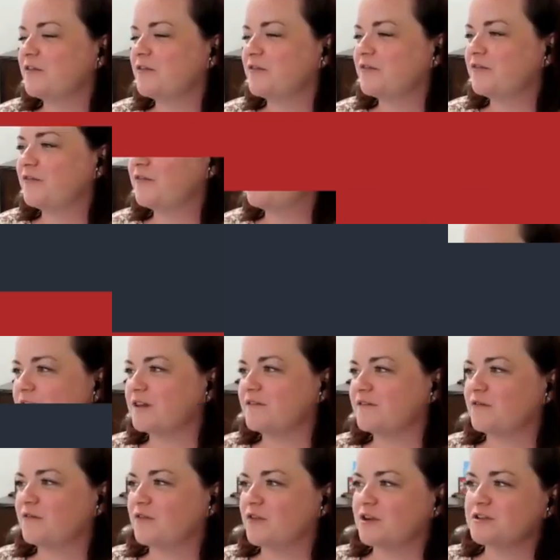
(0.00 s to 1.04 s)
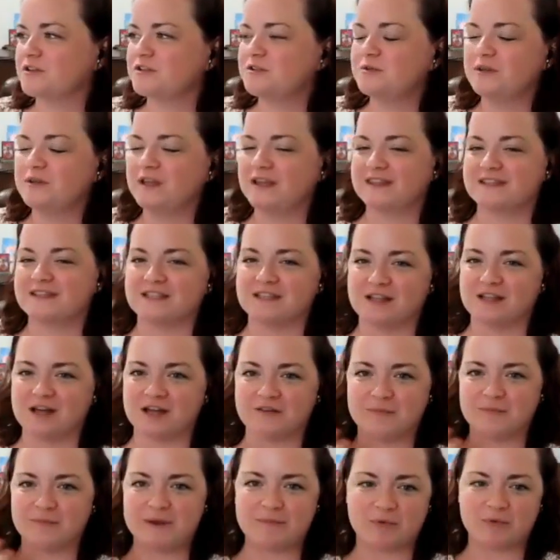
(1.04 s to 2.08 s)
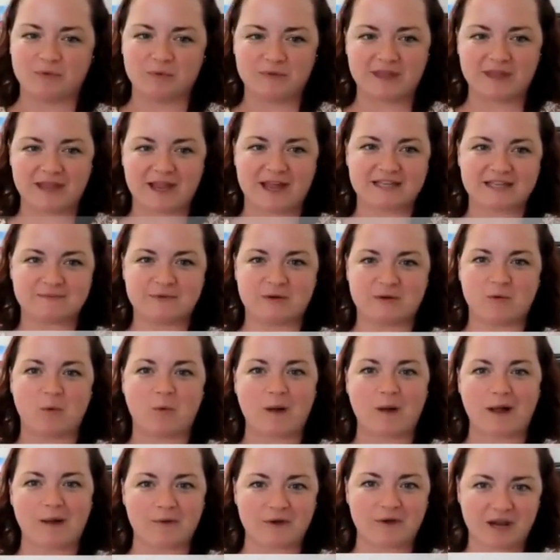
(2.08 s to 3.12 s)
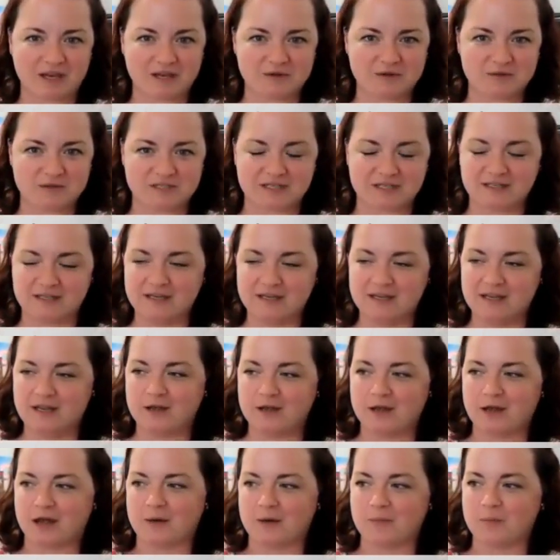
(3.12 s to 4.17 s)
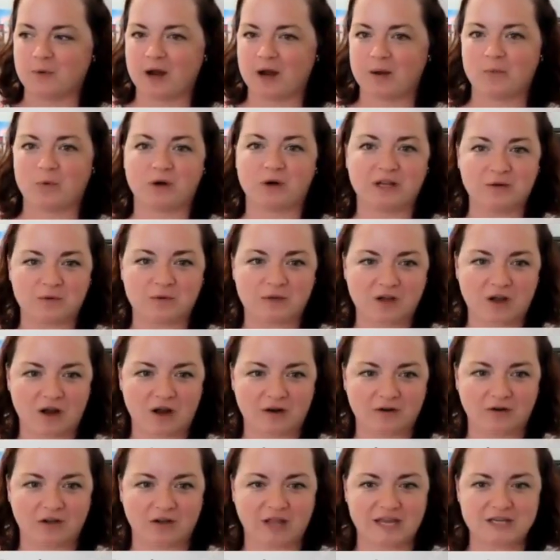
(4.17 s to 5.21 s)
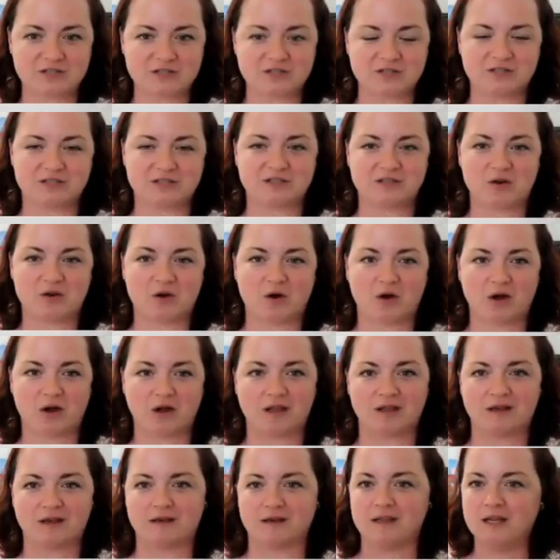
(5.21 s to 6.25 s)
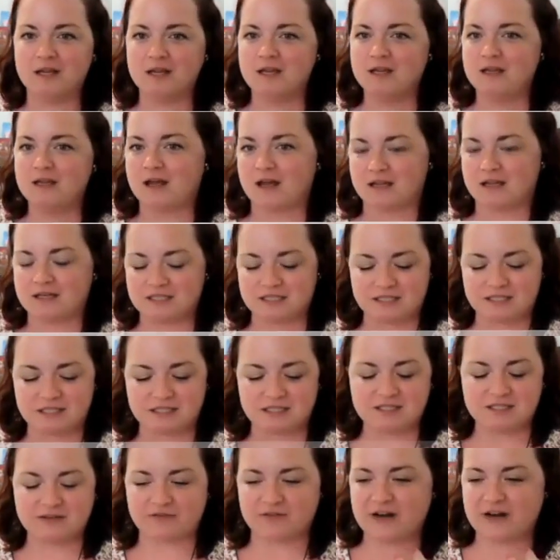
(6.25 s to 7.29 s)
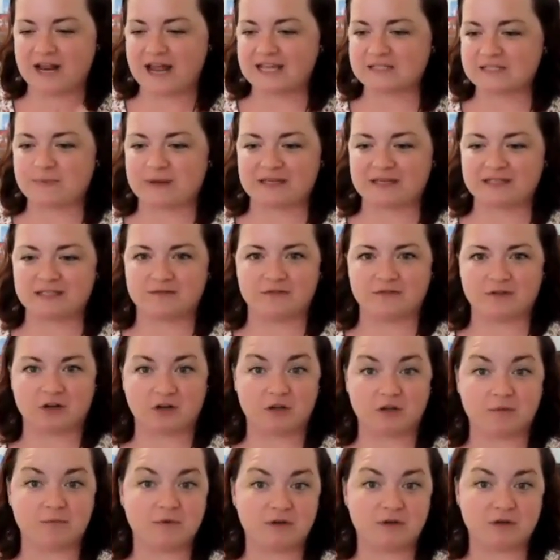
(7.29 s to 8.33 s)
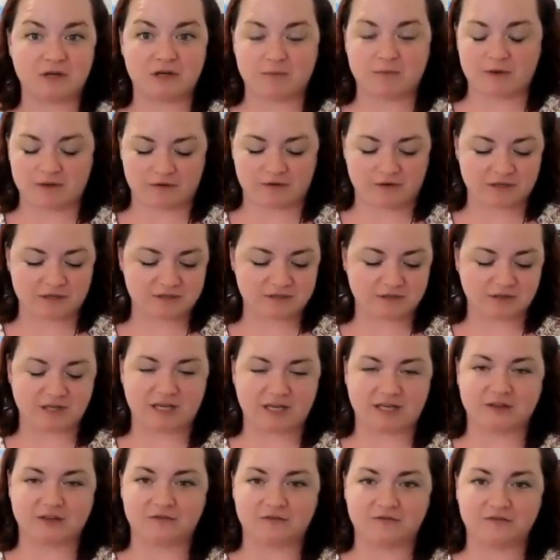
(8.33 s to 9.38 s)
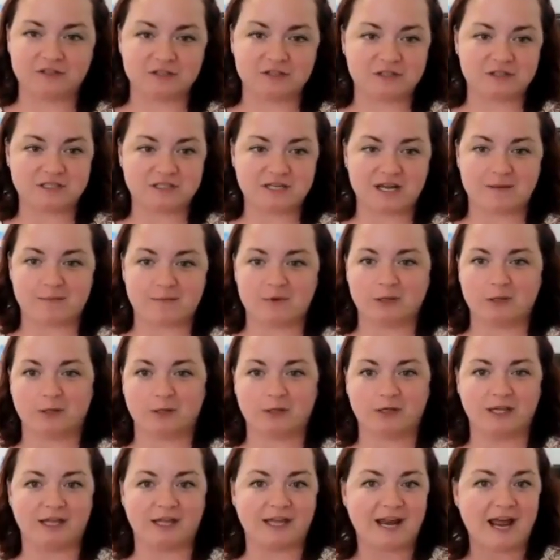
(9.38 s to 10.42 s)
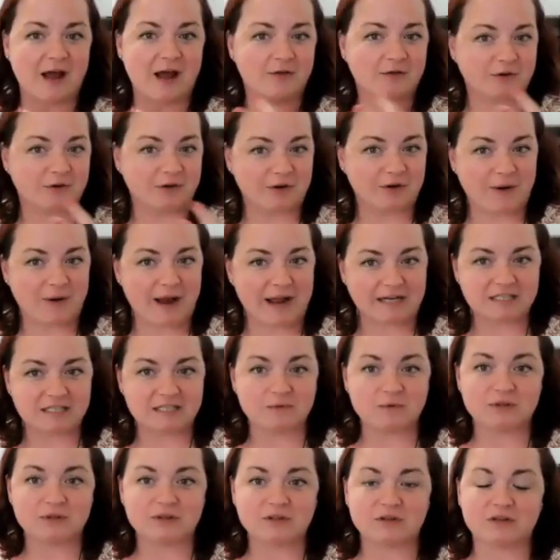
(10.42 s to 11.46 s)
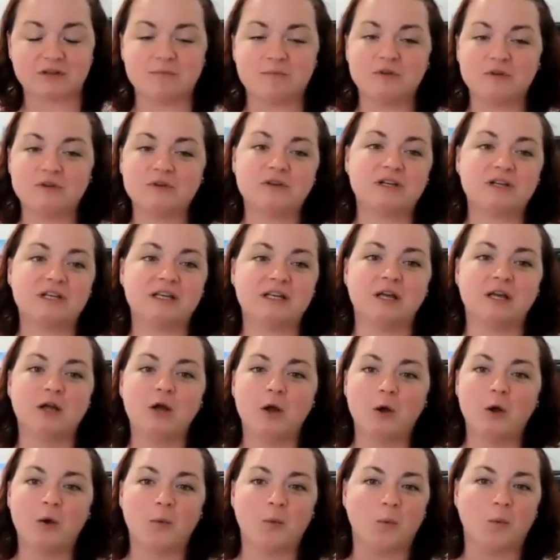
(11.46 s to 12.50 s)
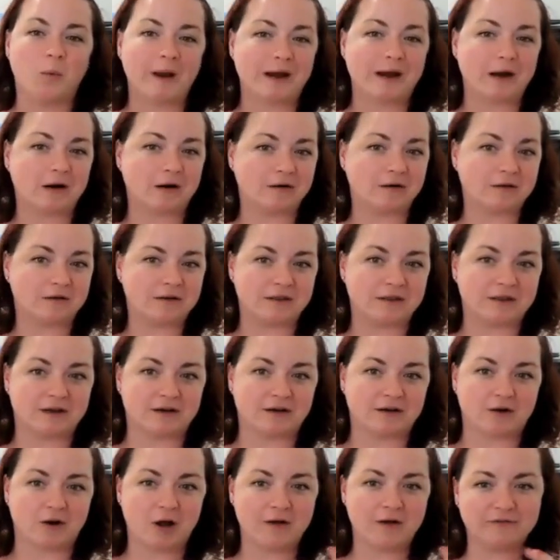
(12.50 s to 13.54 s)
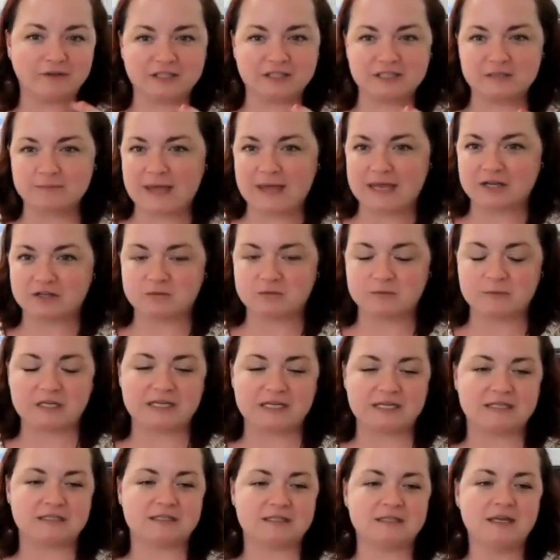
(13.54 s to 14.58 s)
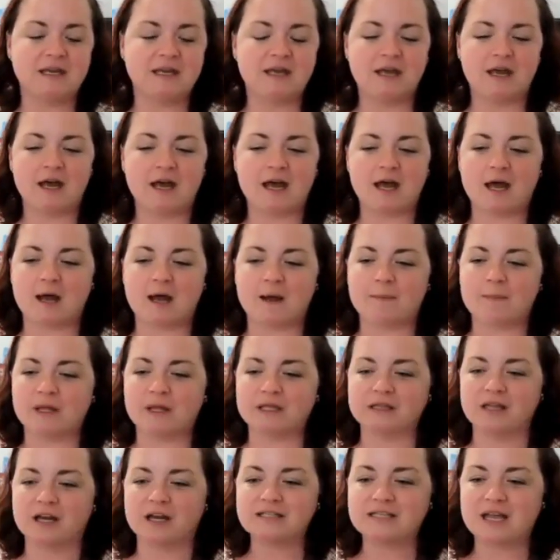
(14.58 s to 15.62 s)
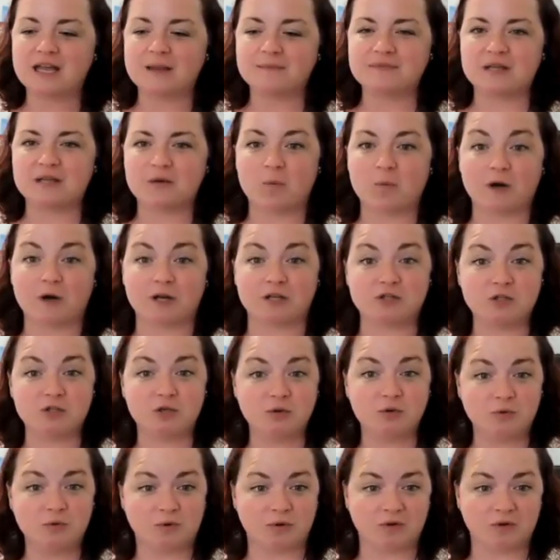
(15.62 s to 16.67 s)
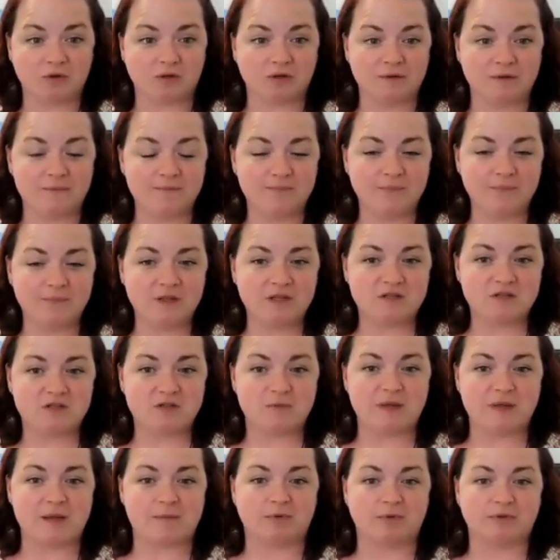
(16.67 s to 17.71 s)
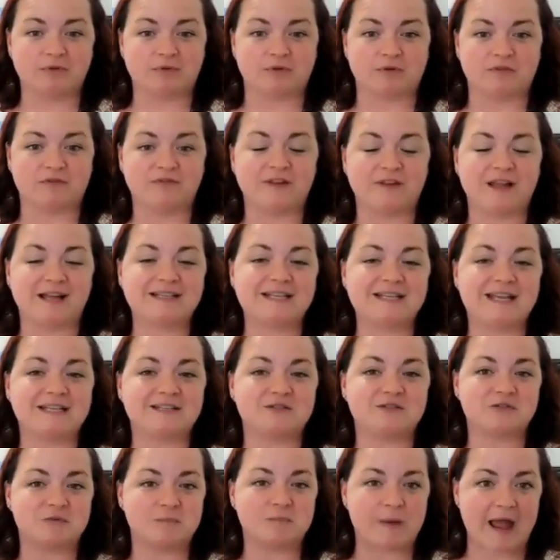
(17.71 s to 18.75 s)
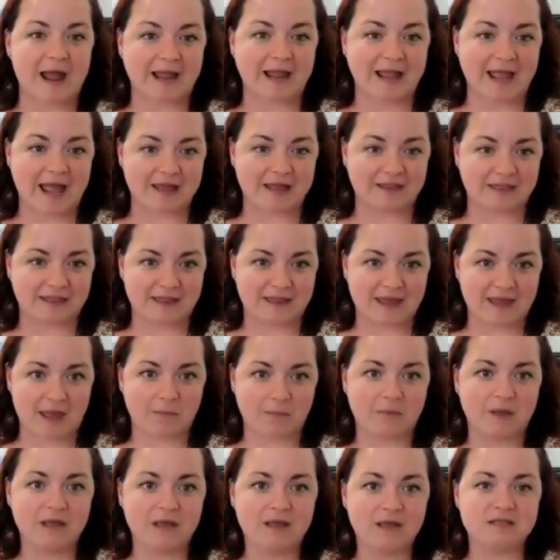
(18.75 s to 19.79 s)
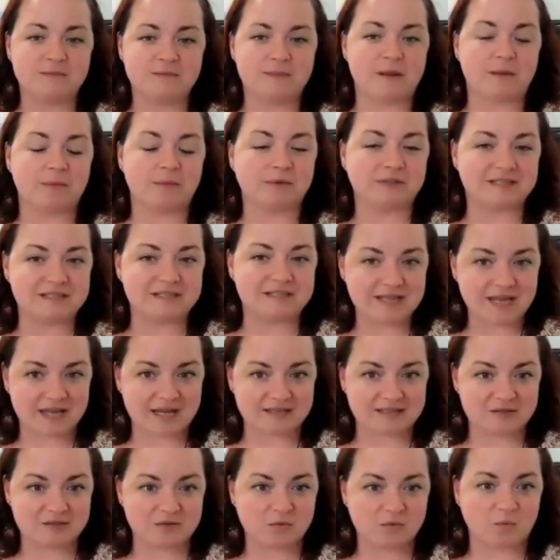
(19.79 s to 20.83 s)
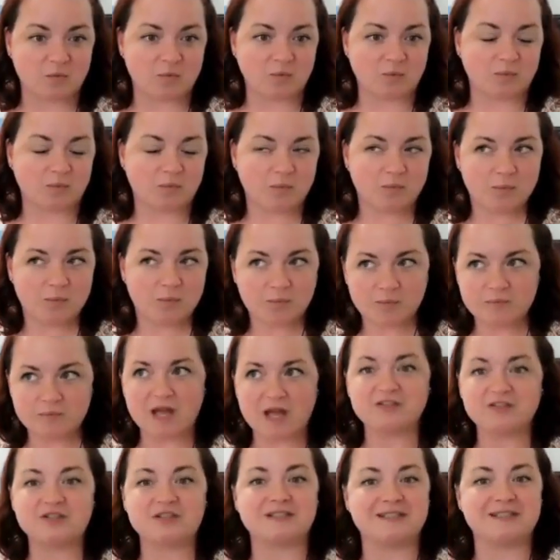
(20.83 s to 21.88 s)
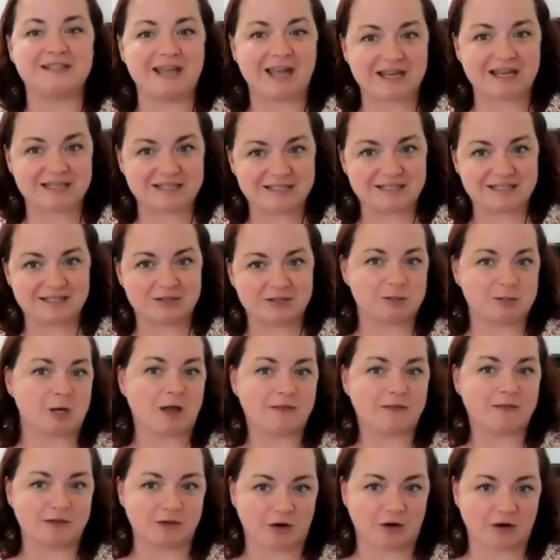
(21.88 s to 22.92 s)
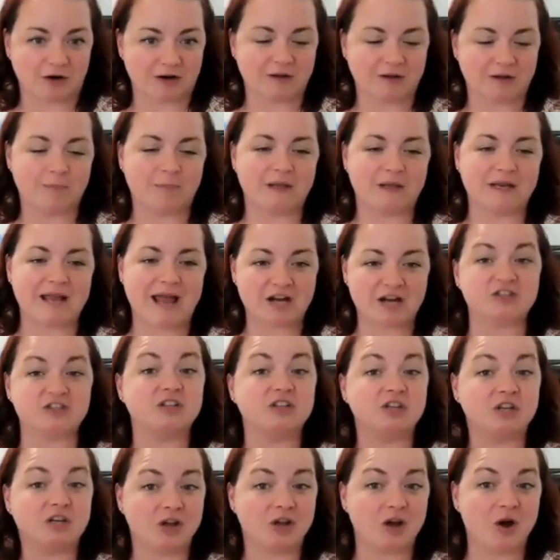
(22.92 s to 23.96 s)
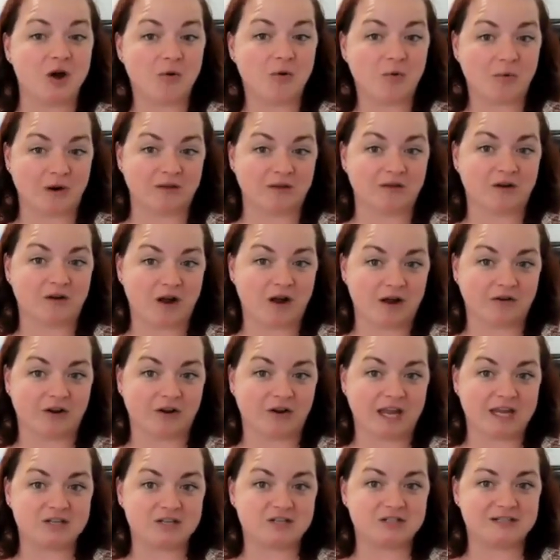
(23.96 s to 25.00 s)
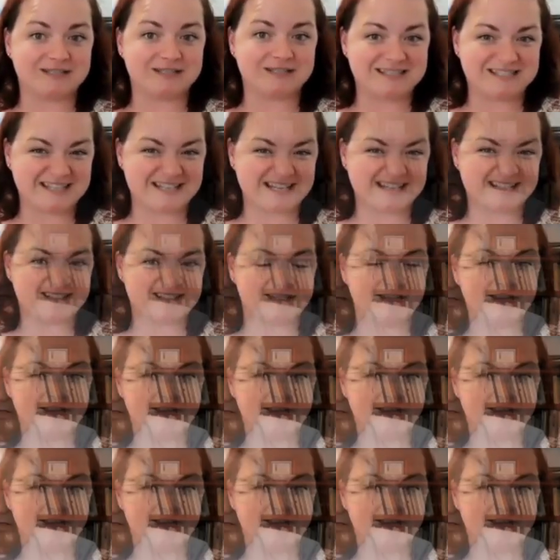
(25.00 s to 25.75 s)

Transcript: For a tool like this, a lot of people, when they ask me, well, why would I use it? When I'm working with congregations on different aspects of their community, whether it's looking at their vision statement, looking at how they're interacting with their community, where their conflict management is, a lot of times they want a tool to be able to reflect answers back at them, to be able to assess, not just guess shot in the dark, but actually know where their congregation sits.